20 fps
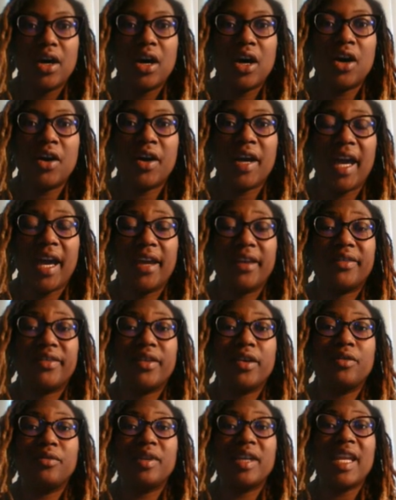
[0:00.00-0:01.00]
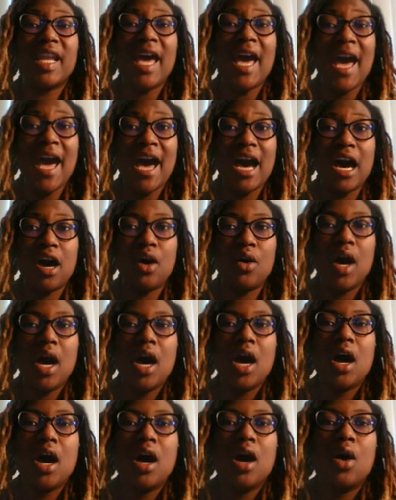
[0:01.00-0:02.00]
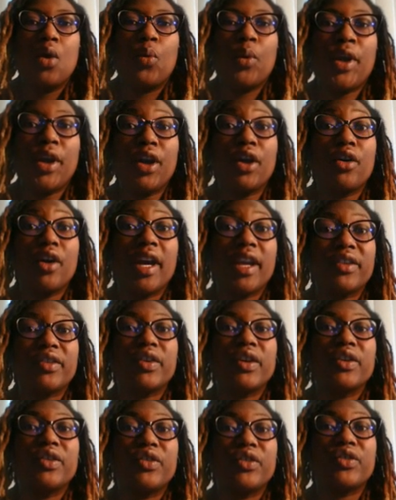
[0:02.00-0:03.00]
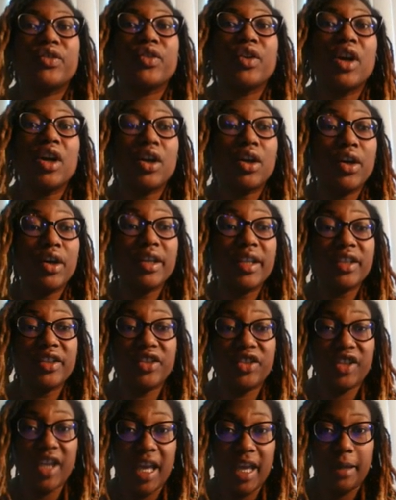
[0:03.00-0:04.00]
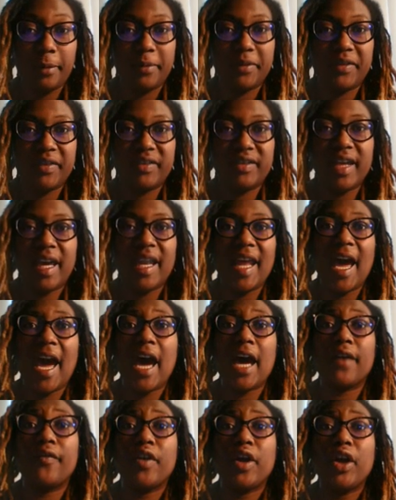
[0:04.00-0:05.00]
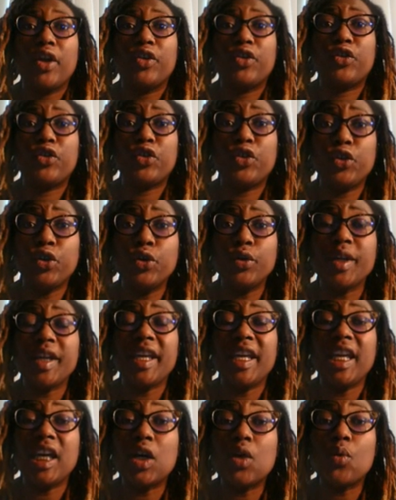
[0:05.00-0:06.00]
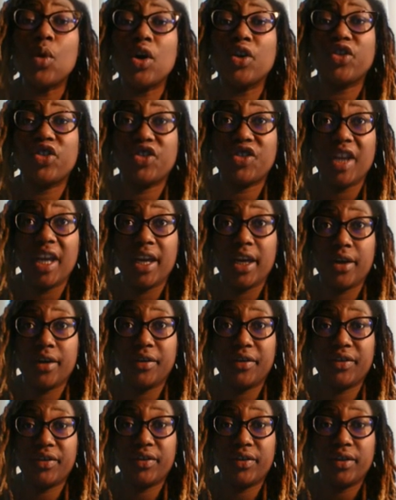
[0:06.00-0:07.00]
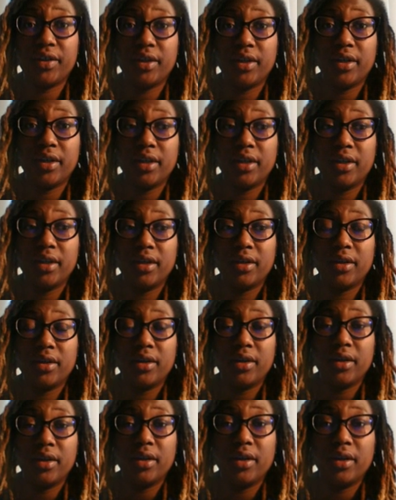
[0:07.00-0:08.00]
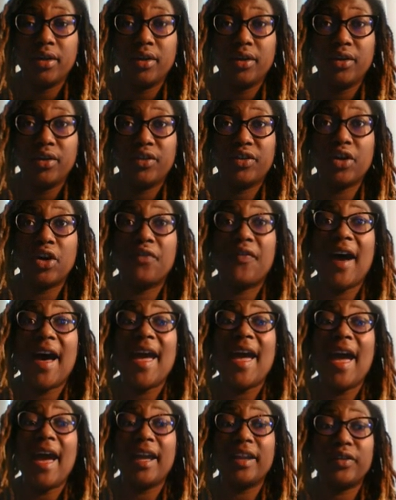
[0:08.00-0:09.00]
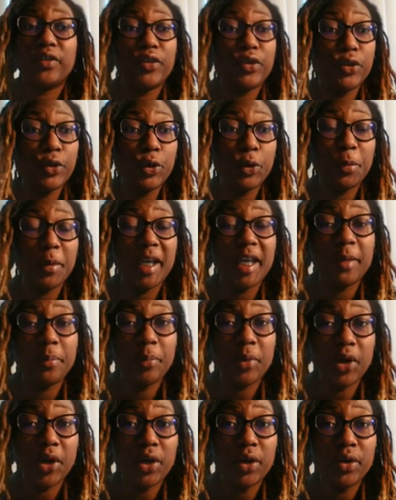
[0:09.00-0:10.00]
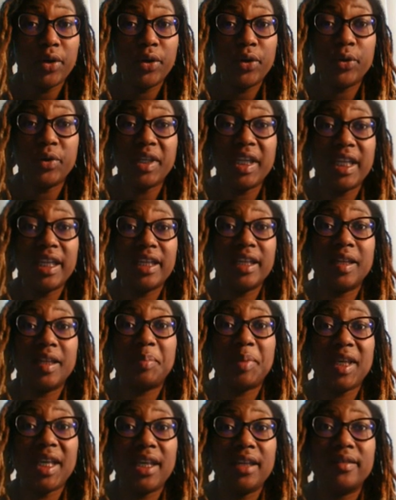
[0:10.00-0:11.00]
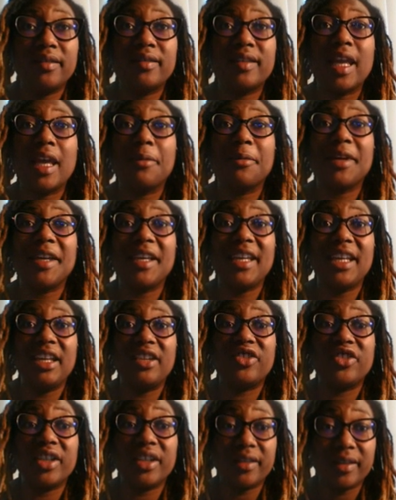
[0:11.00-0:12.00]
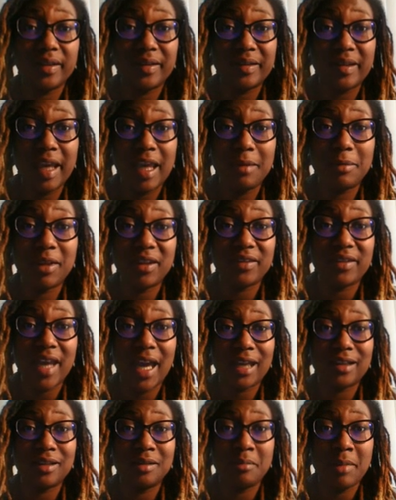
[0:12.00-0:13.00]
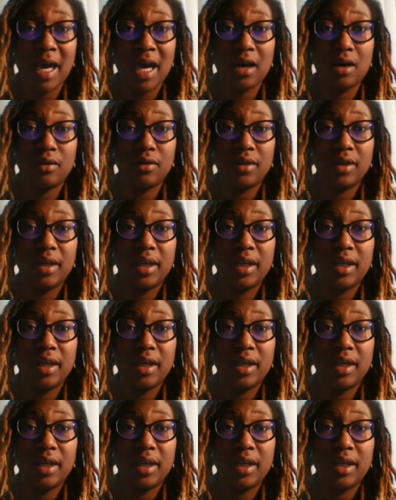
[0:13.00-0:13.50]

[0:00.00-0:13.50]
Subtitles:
Okay, so now we are going to circle the shapes that have 2 equal shares. So if I had 2 people who needed a piece, they would each get the same exact amount.